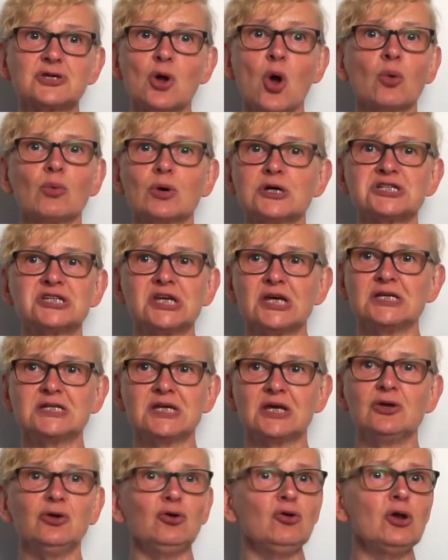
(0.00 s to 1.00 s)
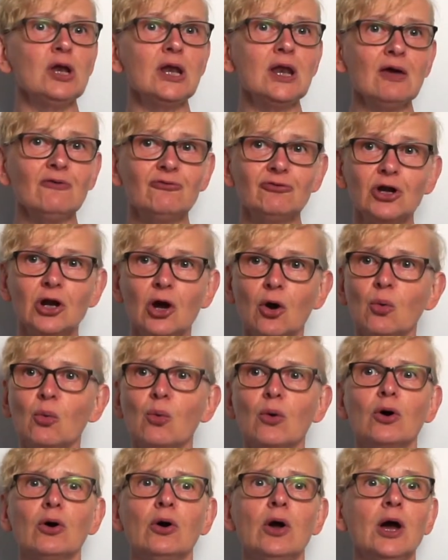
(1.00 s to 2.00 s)
always changing. You never know
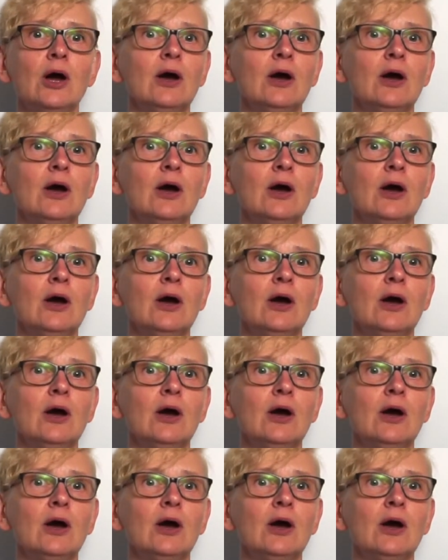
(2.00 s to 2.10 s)
what.